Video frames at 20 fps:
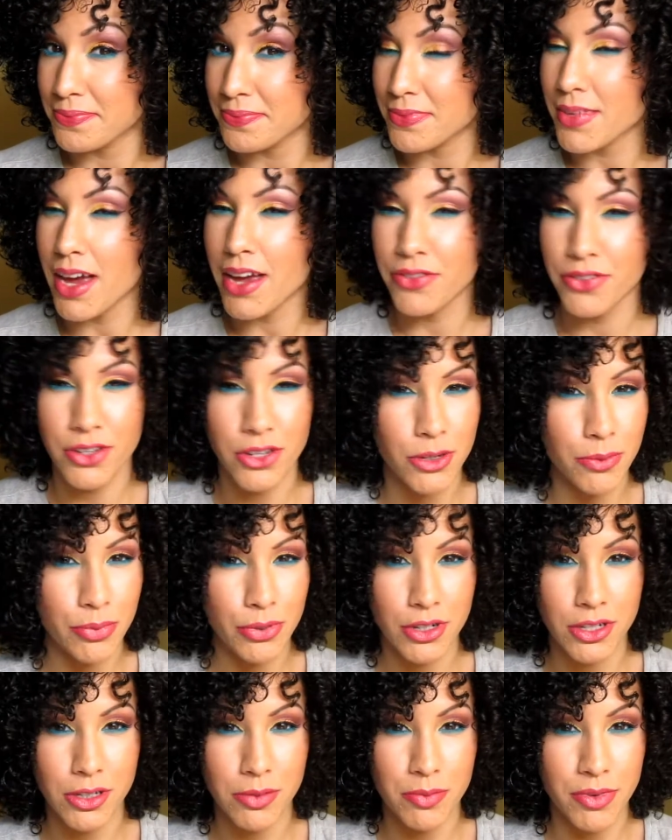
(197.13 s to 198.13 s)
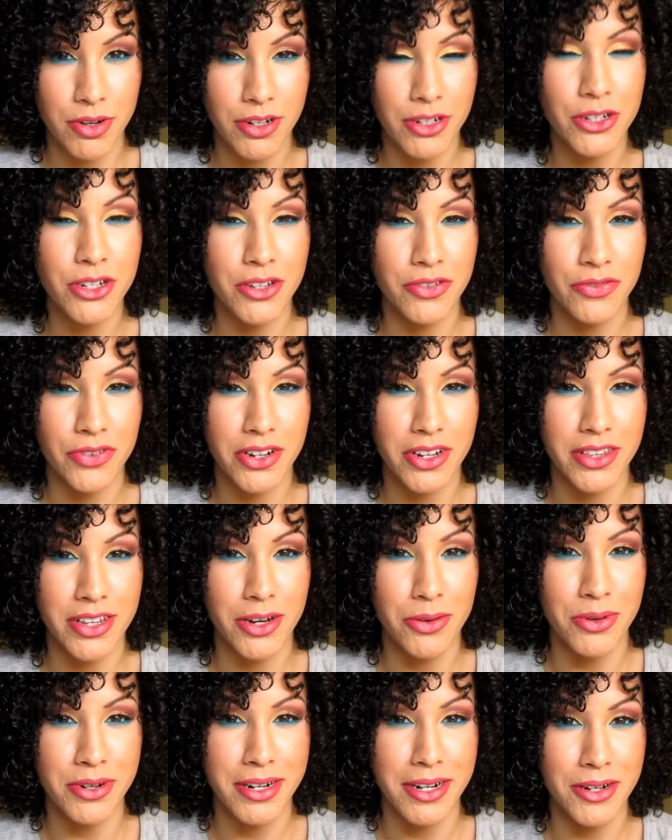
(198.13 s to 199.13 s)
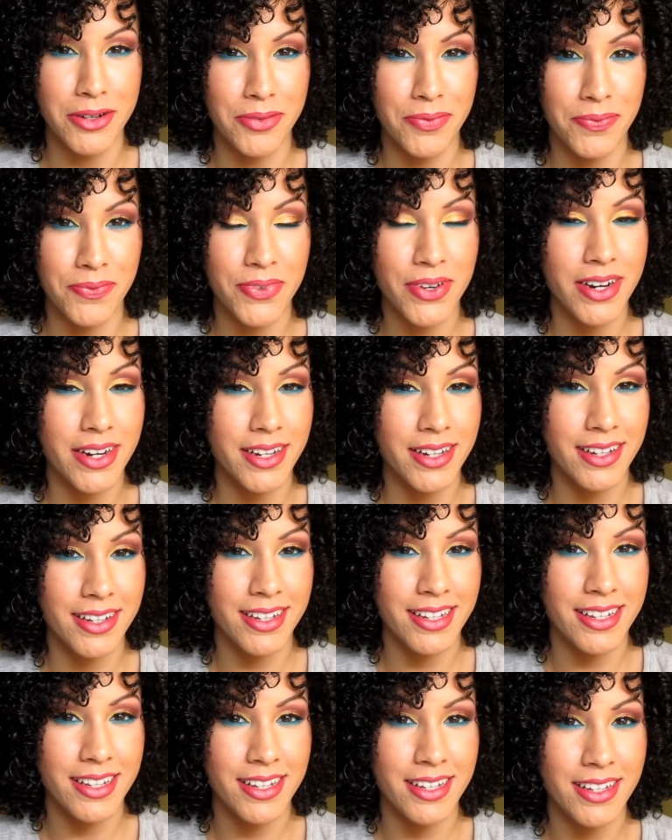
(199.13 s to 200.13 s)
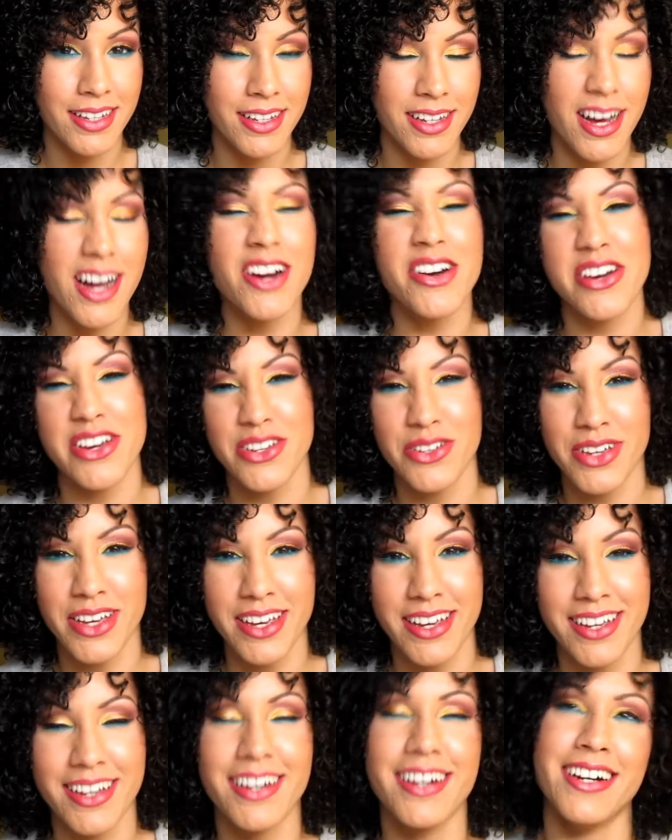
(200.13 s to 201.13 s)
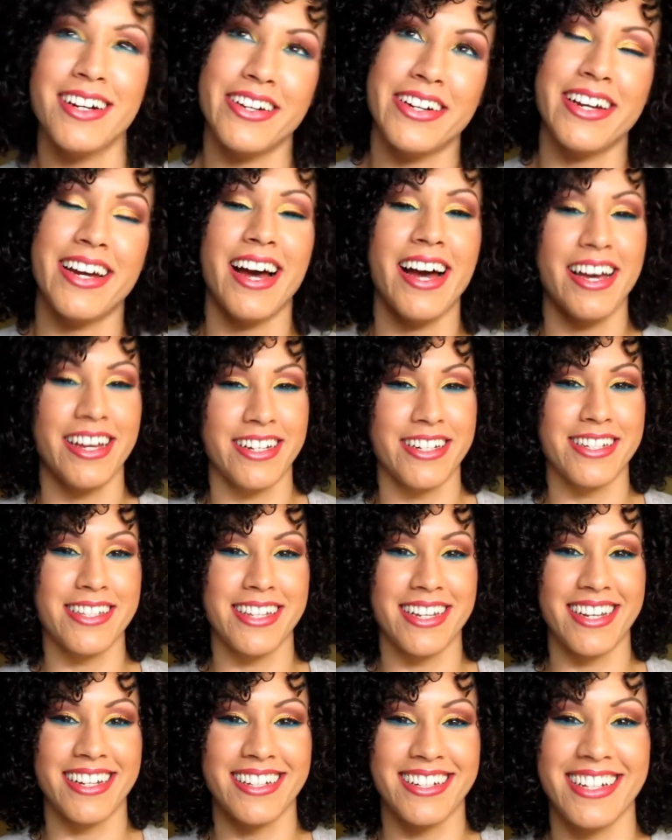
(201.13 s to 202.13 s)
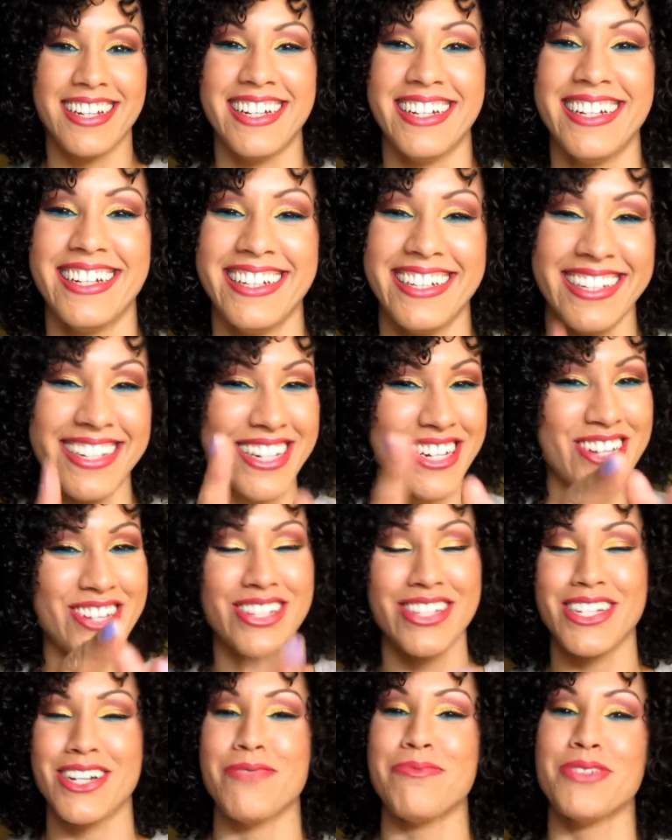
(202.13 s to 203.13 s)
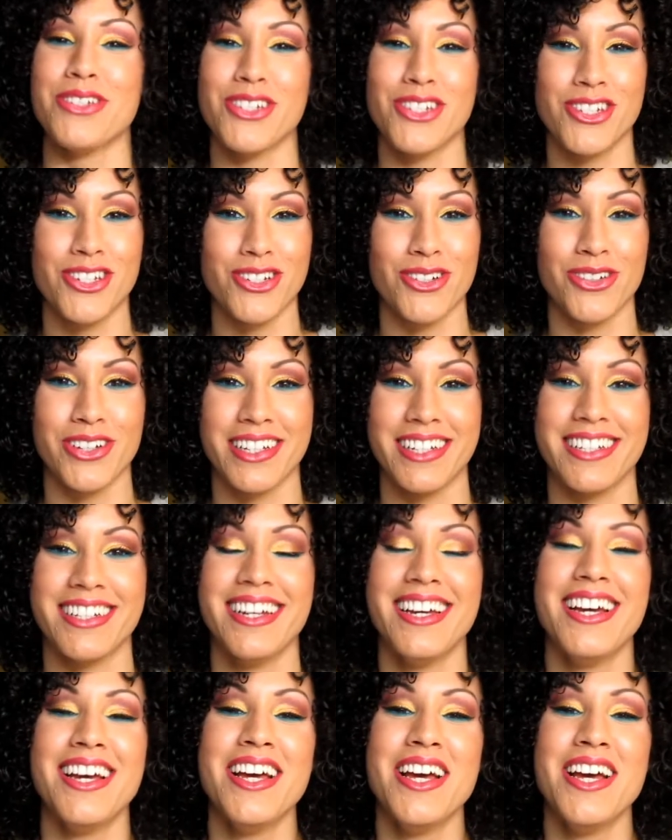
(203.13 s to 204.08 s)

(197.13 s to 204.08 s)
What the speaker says: I think you're pretty smart. You can figure that one out, right? All right, you can't? All right, I understand. No, sir, I'm just joking.